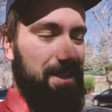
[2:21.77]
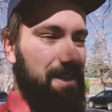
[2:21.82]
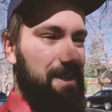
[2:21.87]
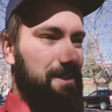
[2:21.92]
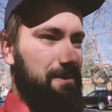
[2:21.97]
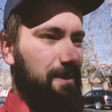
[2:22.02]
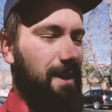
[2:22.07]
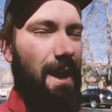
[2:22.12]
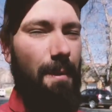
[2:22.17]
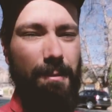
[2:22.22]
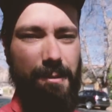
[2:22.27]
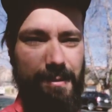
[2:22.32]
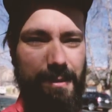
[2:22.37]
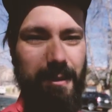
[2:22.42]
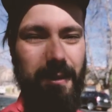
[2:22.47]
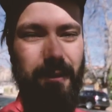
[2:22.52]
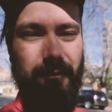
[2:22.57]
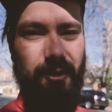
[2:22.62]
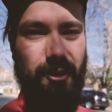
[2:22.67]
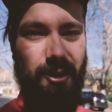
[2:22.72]
that's what happens when
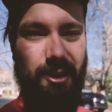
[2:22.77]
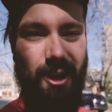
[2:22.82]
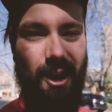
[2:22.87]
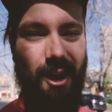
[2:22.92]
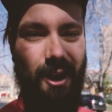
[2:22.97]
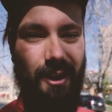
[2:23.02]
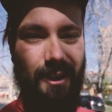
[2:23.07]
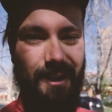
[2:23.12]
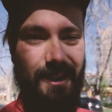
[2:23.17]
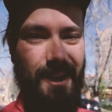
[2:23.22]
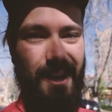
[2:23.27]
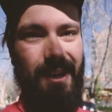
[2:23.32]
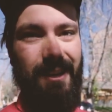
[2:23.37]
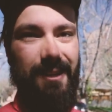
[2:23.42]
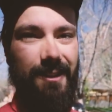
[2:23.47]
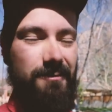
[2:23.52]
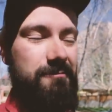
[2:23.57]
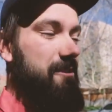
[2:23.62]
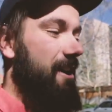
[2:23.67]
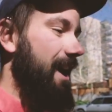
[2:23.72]
you live in your car. You can't
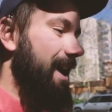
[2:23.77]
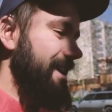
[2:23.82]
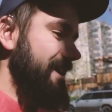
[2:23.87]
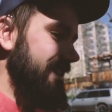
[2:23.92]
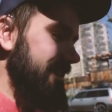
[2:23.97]
do that.